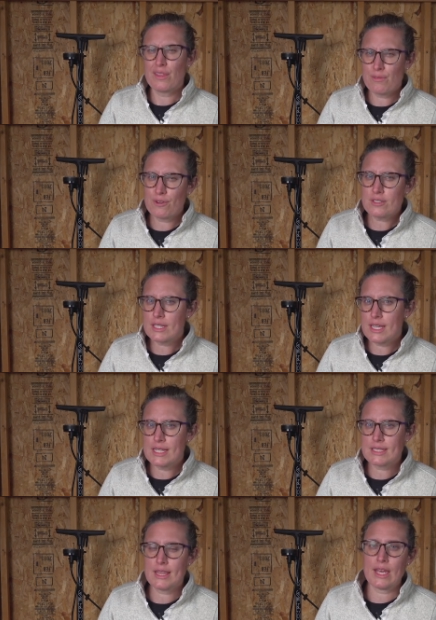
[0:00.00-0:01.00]
The first thing
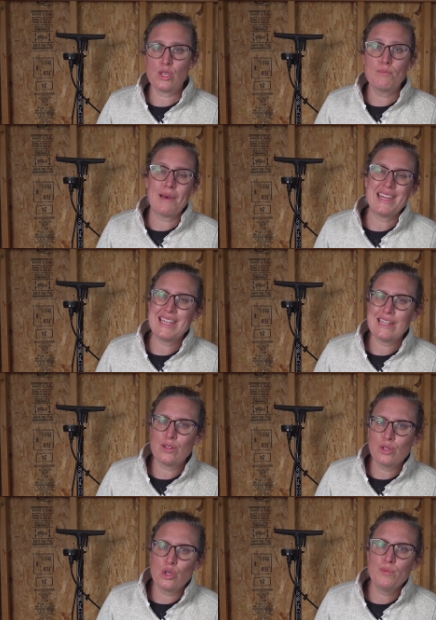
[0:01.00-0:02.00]
is that you might need to
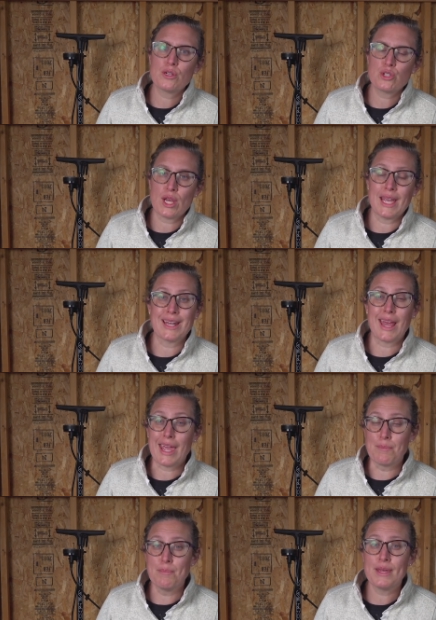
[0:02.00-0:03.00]
lube your chain
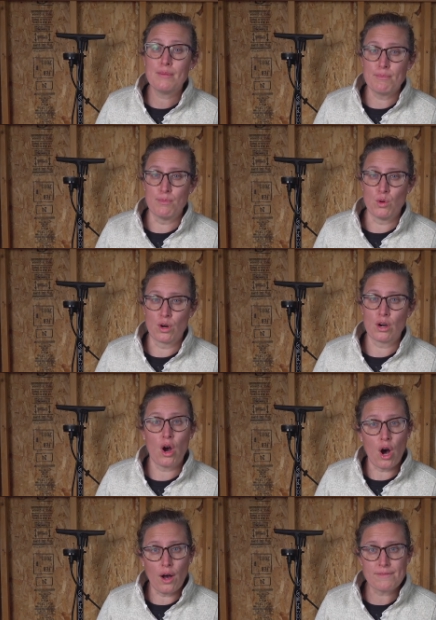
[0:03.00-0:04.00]
a bit more
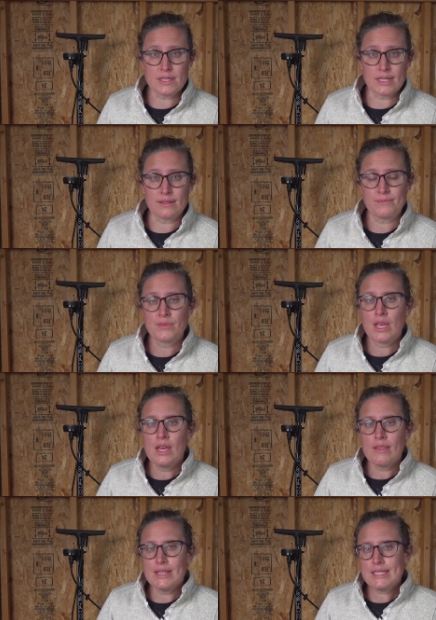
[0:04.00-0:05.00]
often.
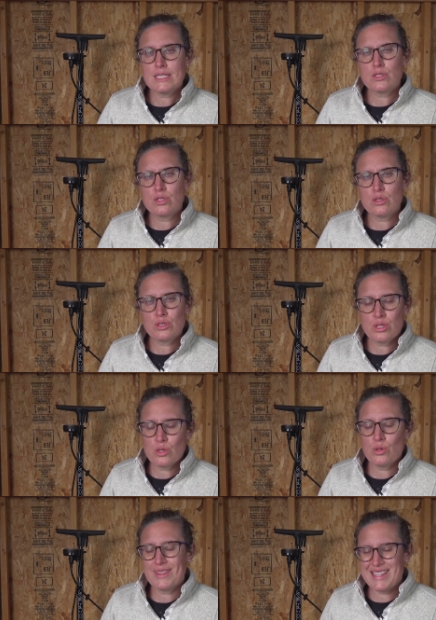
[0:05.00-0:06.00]
This is due
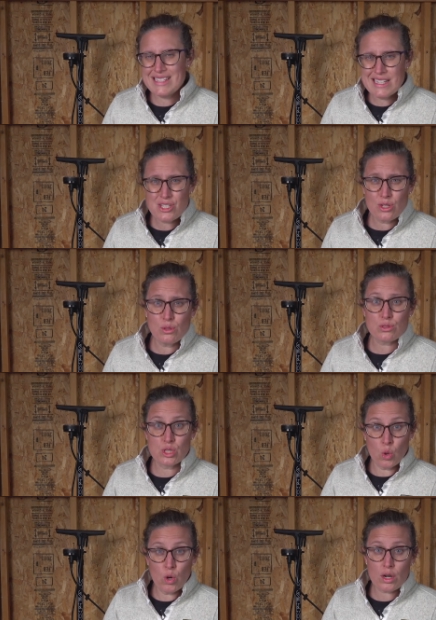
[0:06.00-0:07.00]
to the additional
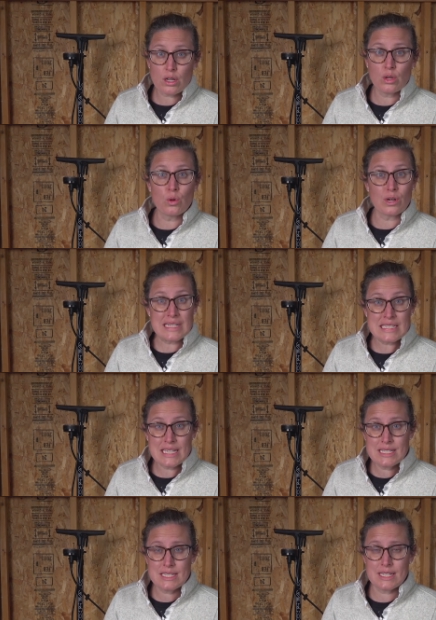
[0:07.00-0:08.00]
torque or
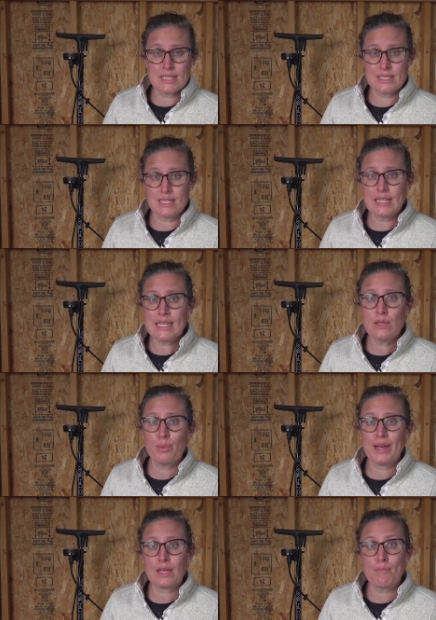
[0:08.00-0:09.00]
assistance an
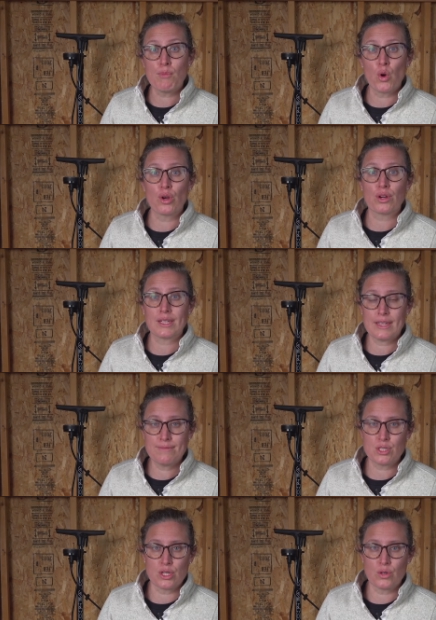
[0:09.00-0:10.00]
e-bike motor
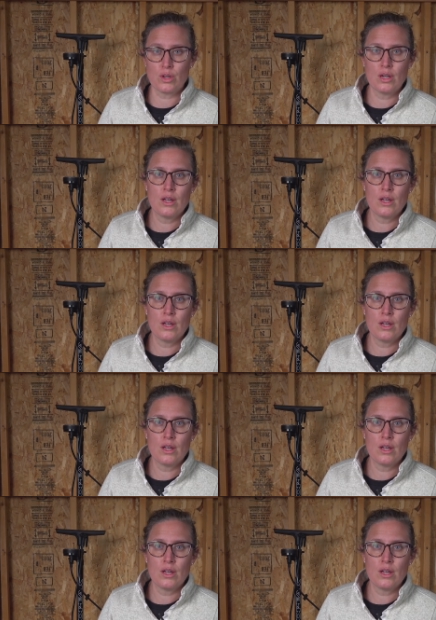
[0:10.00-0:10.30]
gives you.